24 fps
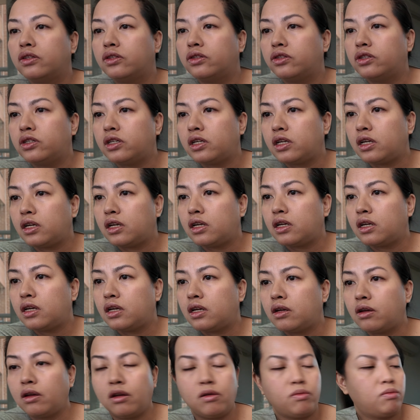
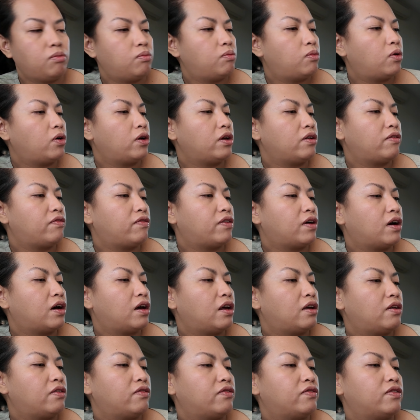G.5. All
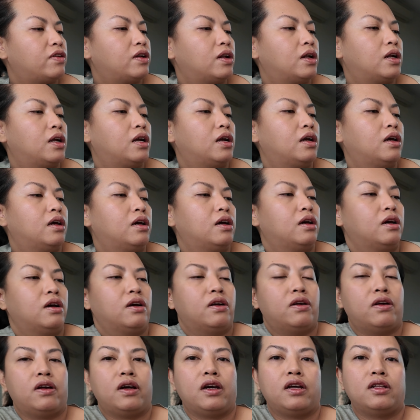
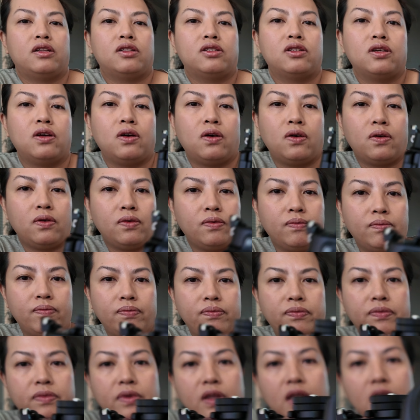right, so
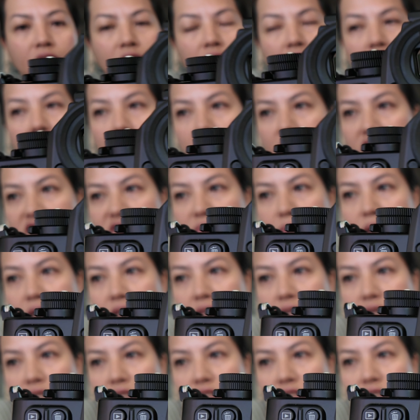I've
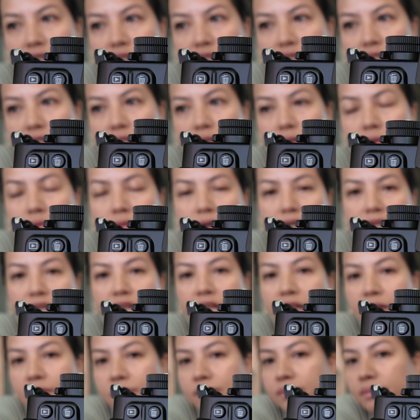made that change
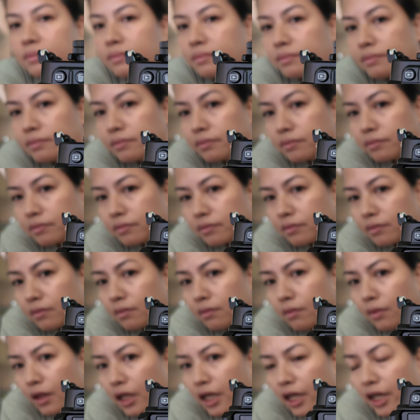already.
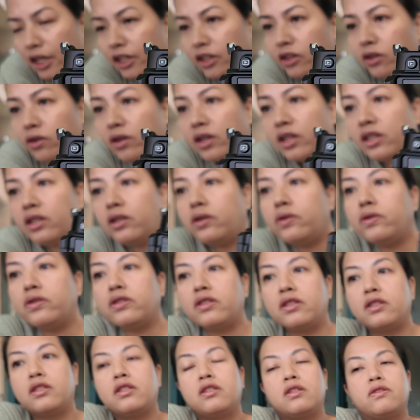And you can
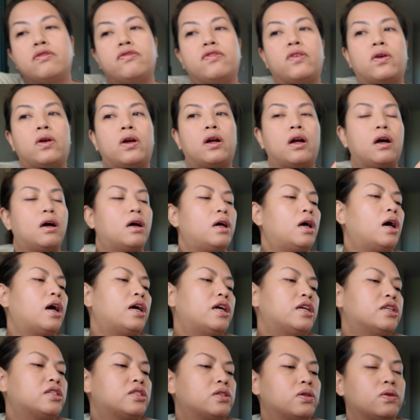use this for
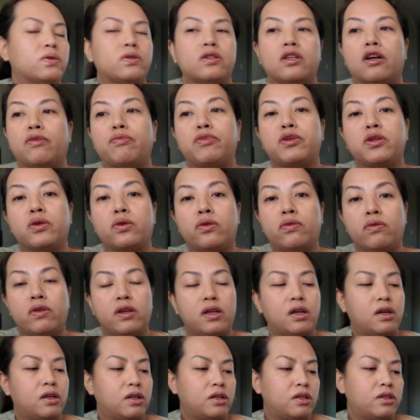ISOs up to
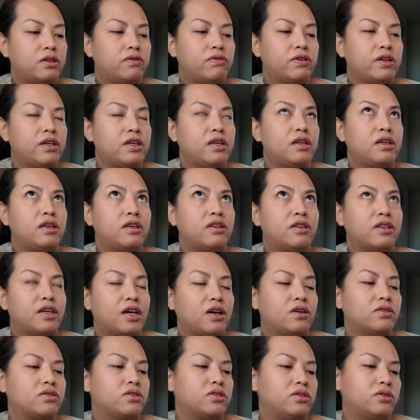
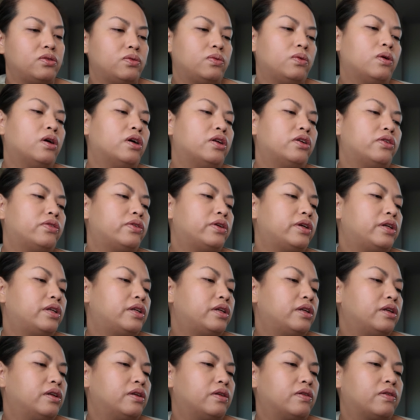
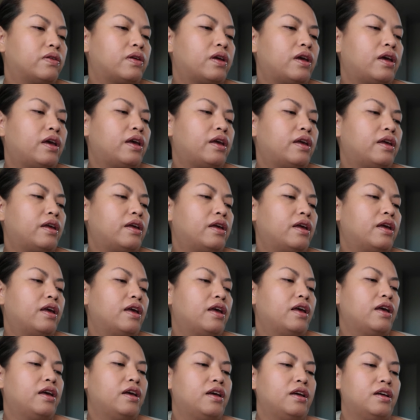3,200, okay.
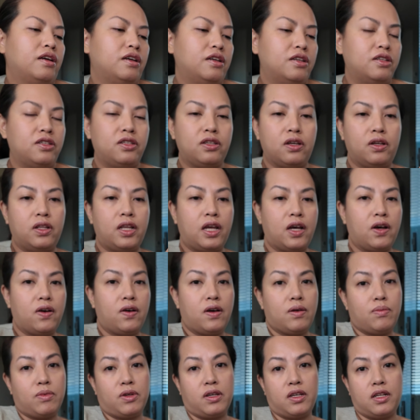So
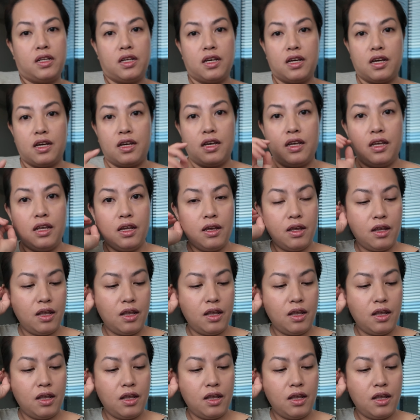now I'm gonna